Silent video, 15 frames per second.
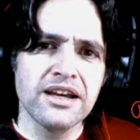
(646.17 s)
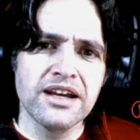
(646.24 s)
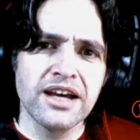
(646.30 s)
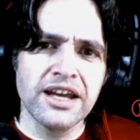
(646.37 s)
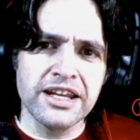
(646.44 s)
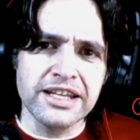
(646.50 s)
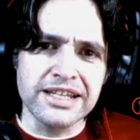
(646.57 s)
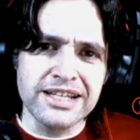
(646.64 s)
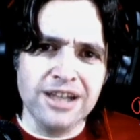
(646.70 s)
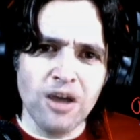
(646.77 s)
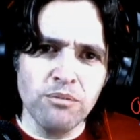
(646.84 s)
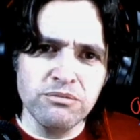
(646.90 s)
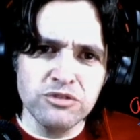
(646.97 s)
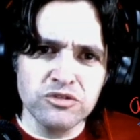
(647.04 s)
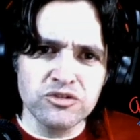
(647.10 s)
and it
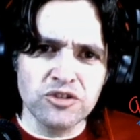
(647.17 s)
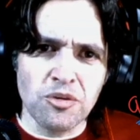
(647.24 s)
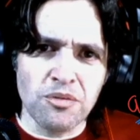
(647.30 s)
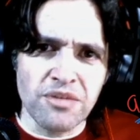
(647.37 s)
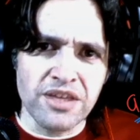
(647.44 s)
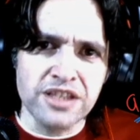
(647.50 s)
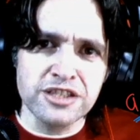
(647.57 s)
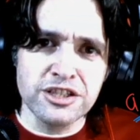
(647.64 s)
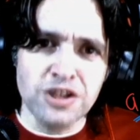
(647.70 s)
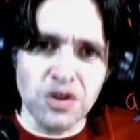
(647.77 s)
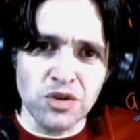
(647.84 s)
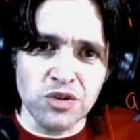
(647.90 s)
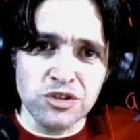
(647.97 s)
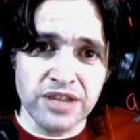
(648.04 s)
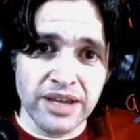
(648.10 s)
comes from this
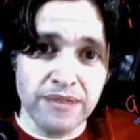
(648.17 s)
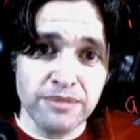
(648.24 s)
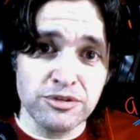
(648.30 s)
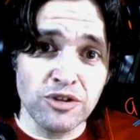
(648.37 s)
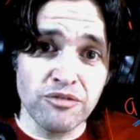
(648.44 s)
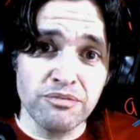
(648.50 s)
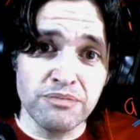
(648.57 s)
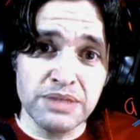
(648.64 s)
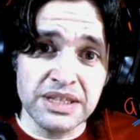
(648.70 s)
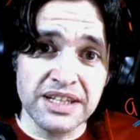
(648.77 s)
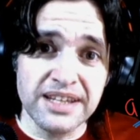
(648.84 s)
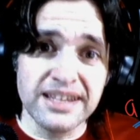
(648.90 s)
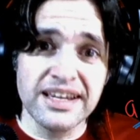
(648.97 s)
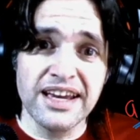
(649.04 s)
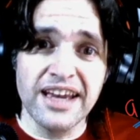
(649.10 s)
concept of
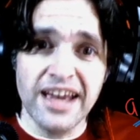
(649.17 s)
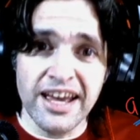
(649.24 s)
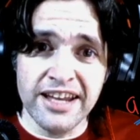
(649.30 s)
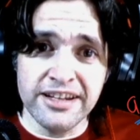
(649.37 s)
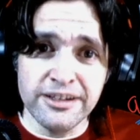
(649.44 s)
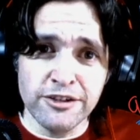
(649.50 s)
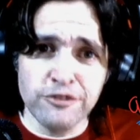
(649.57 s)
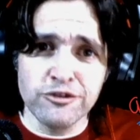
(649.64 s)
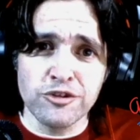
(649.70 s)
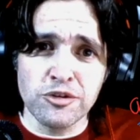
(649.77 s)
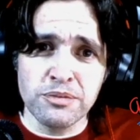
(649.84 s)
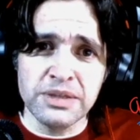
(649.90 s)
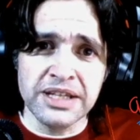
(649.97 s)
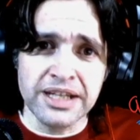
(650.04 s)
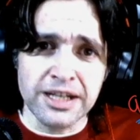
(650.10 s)
being in, for
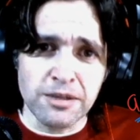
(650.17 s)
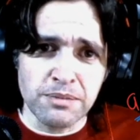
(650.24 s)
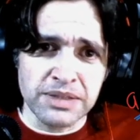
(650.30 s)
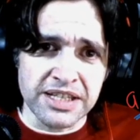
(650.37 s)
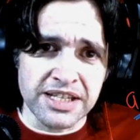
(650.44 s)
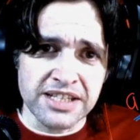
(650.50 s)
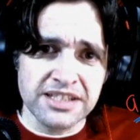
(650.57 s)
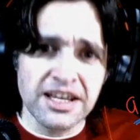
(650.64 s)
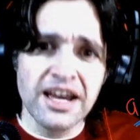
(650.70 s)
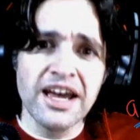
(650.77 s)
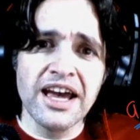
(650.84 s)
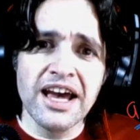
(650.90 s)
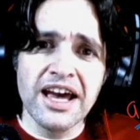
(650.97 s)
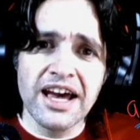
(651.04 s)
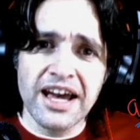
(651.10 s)
being in a place.
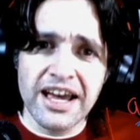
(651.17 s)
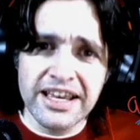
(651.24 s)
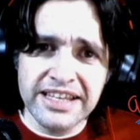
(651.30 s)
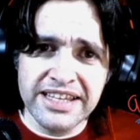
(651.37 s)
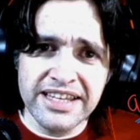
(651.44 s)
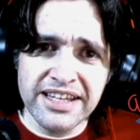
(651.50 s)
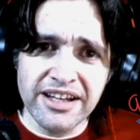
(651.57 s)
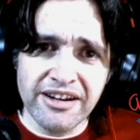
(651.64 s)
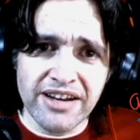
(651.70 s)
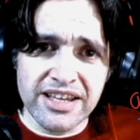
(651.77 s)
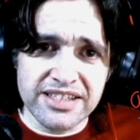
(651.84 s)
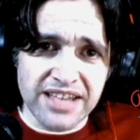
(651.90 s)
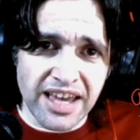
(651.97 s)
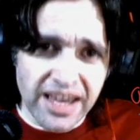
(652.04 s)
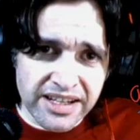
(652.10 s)
Here is
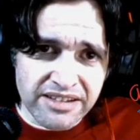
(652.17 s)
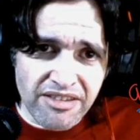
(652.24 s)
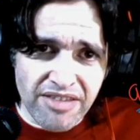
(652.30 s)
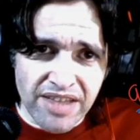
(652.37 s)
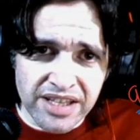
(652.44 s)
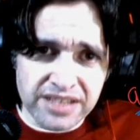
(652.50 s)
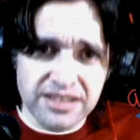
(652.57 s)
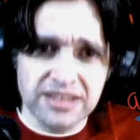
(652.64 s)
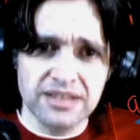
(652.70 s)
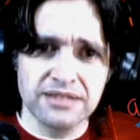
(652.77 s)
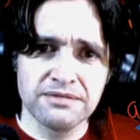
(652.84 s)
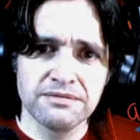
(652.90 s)
in this